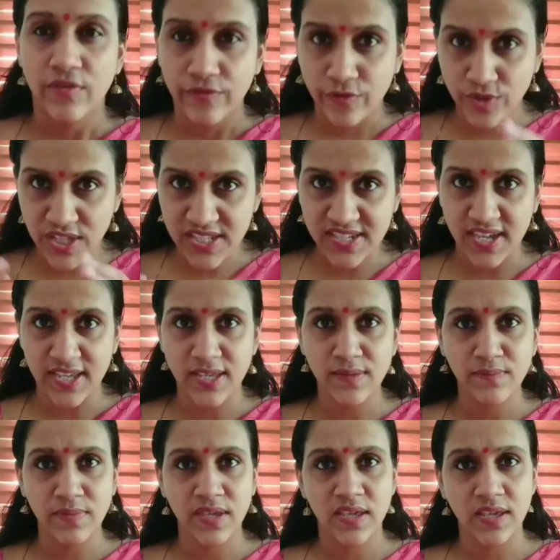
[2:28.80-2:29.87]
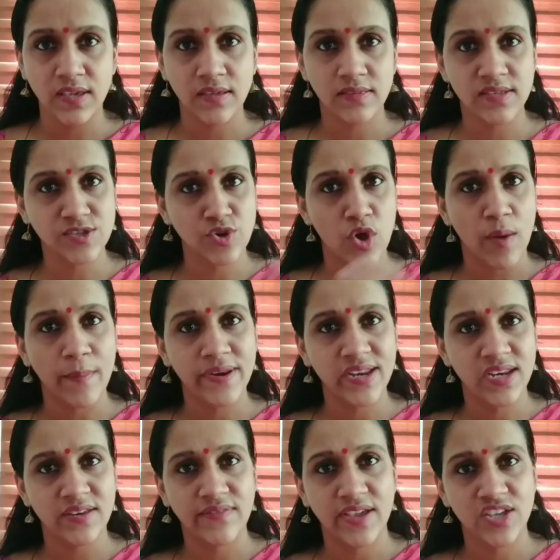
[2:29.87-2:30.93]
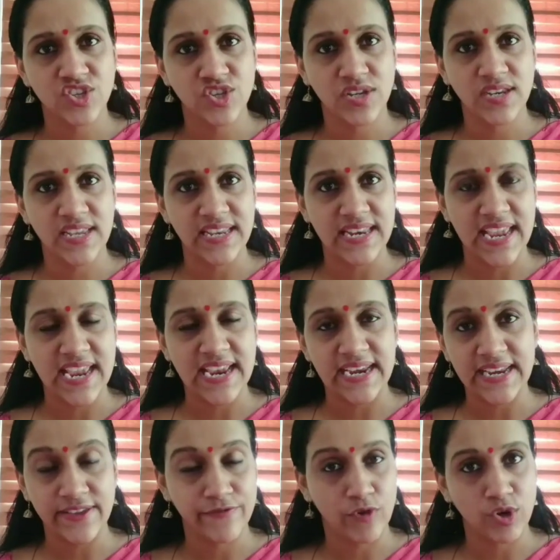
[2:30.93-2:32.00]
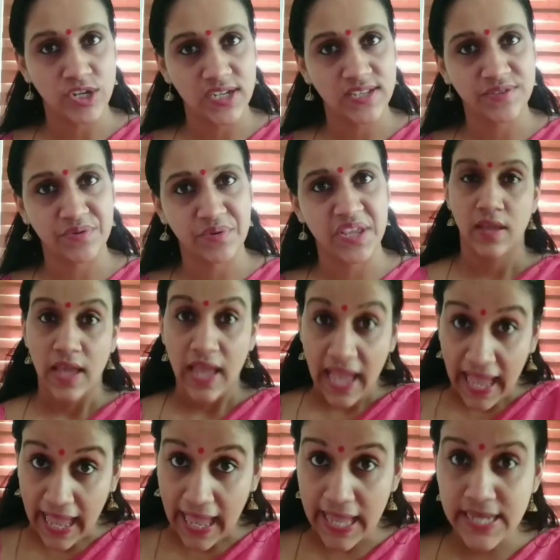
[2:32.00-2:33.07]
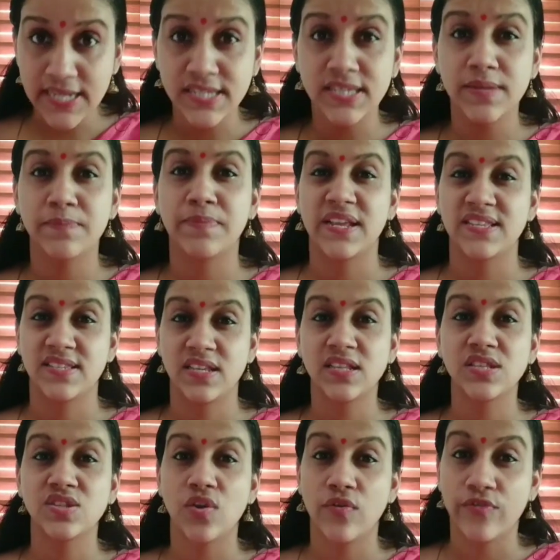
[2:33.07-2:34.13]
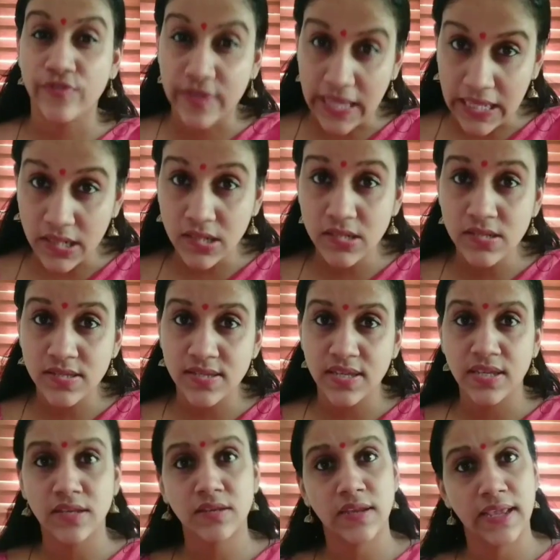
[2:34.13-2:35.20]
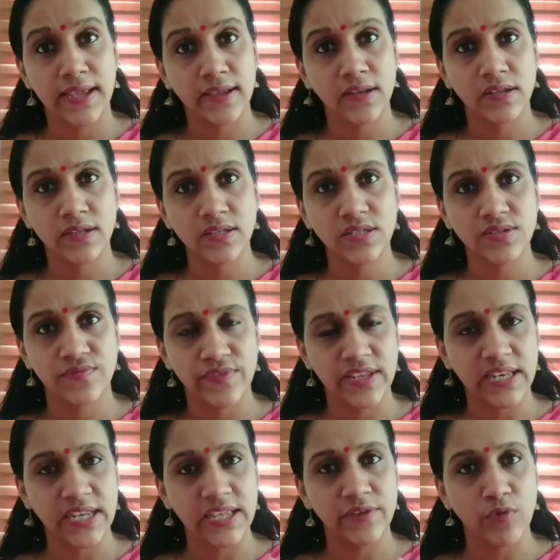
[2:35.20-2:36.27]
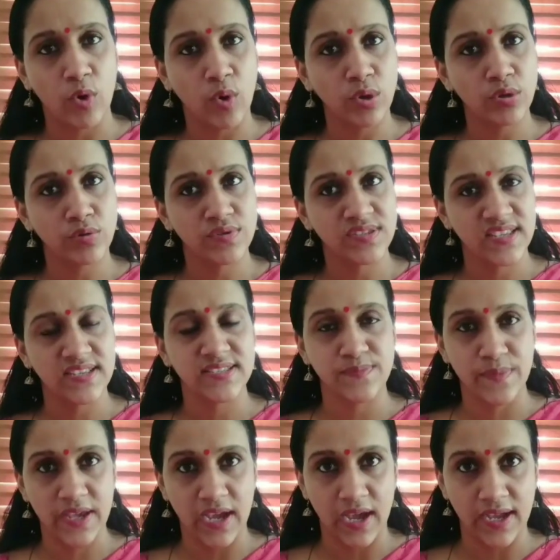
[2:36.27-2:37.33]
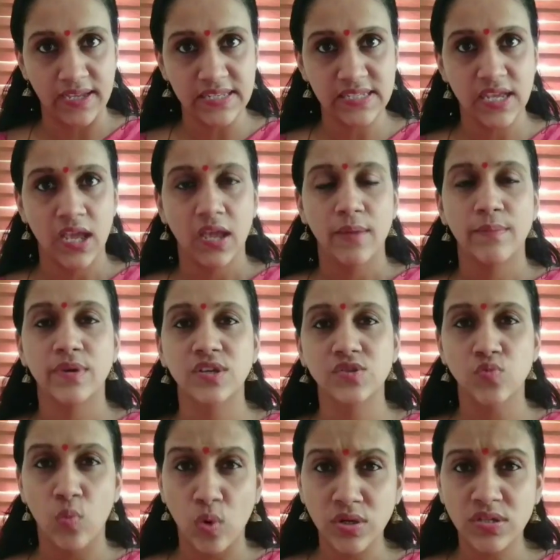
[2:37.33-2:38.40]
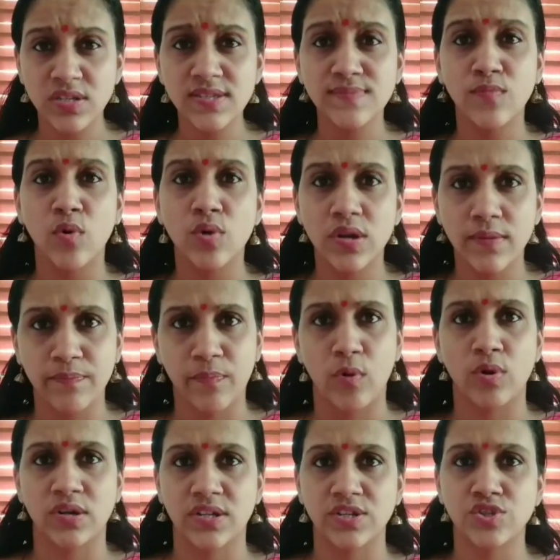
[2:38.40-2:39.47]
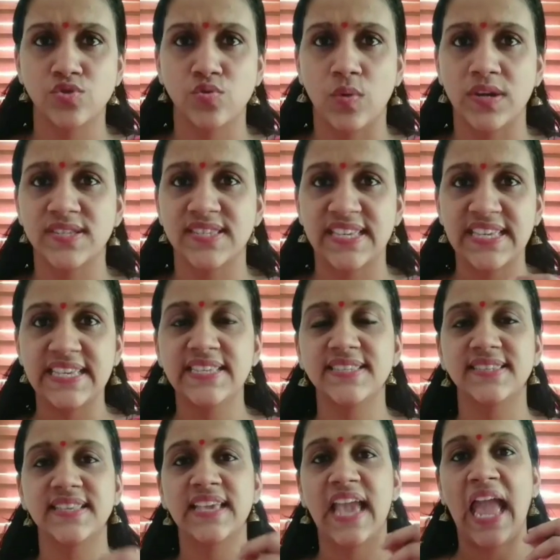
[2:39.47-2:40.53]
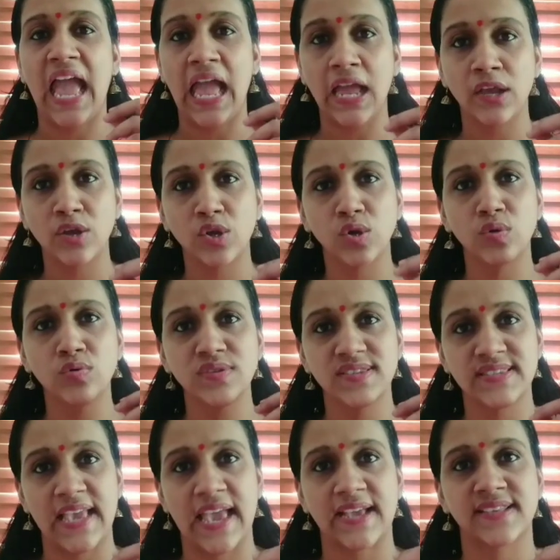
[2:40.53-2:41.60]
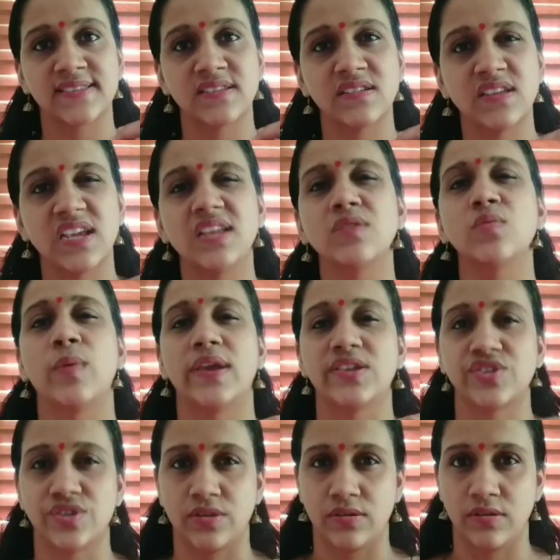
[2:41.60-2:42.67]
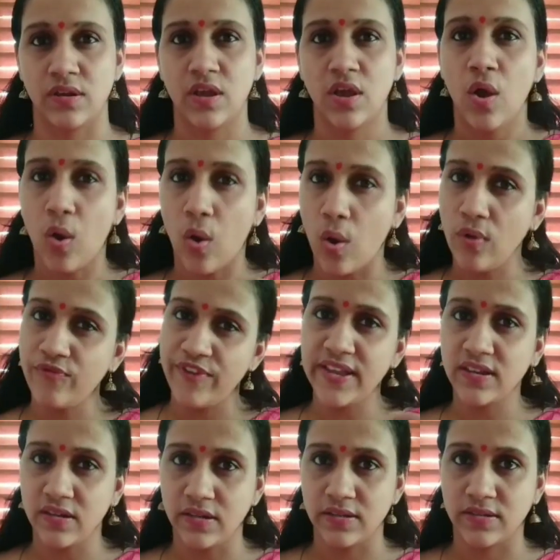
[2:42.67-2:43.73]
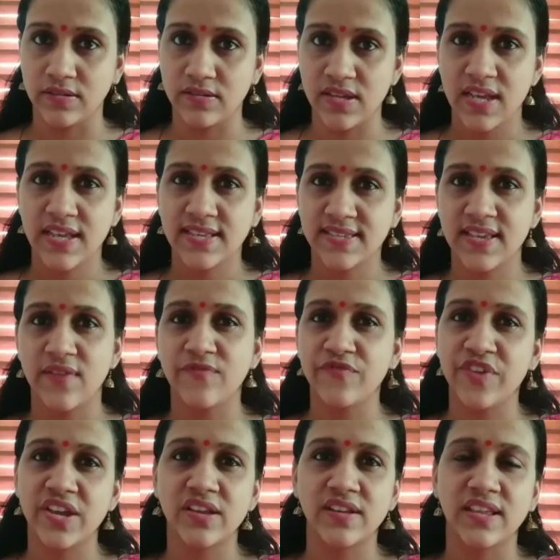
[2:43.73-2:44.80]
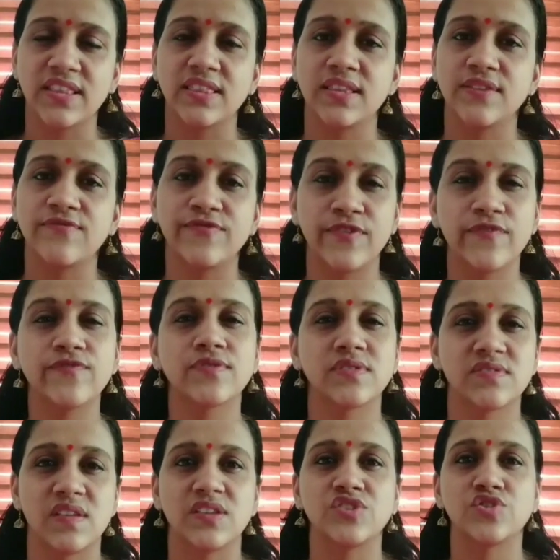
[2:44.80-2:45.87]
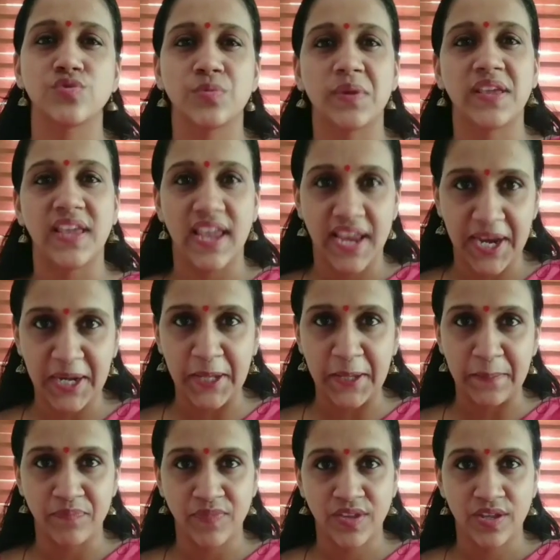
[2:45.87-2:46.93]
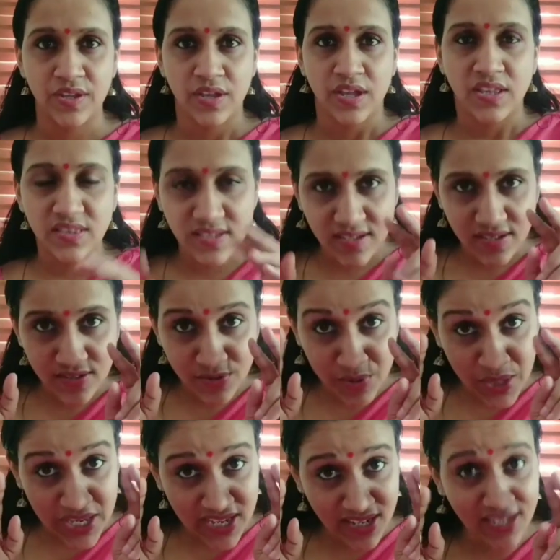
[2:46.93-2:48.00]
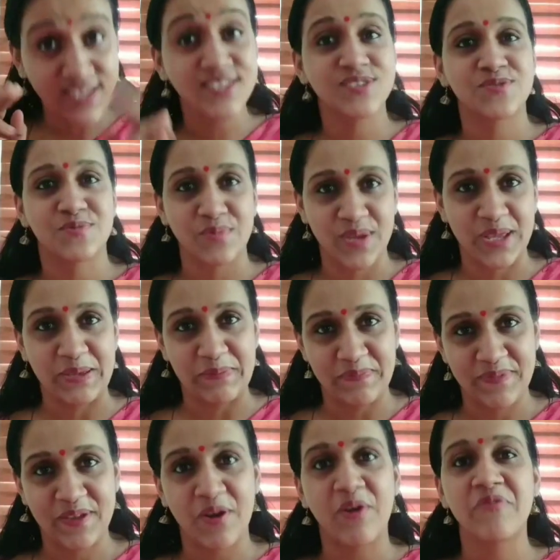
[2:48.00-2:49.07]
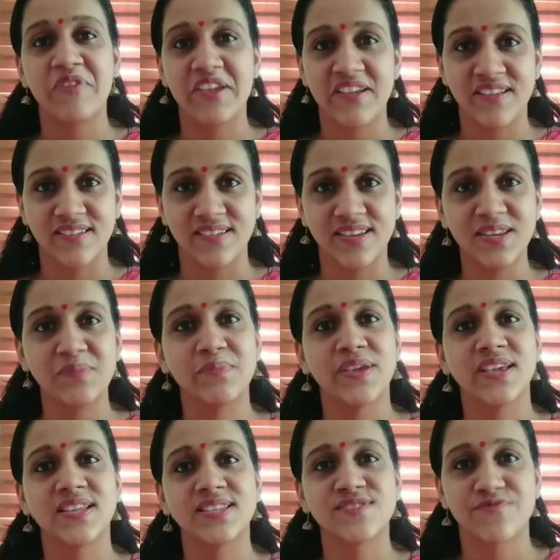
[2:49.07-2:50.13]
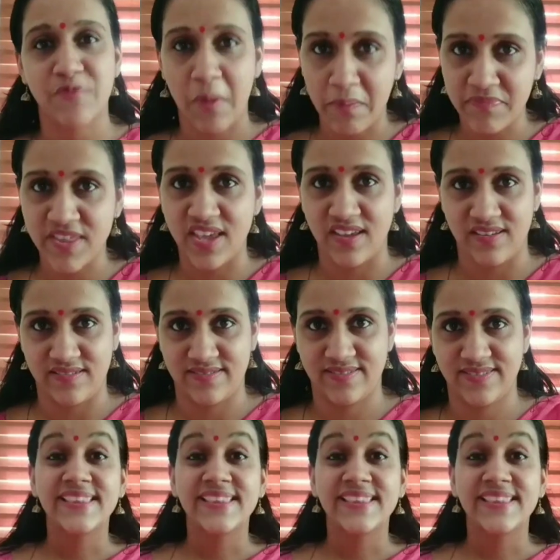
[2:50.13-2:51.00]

For the time being, this Roman invasion in AD 43 and the presence of Celts in England, we leave all those things behind, because what is more important to us is the Anglo-Saxon invasion of England somewhere in the 5th century AD. The real history of England begins from there.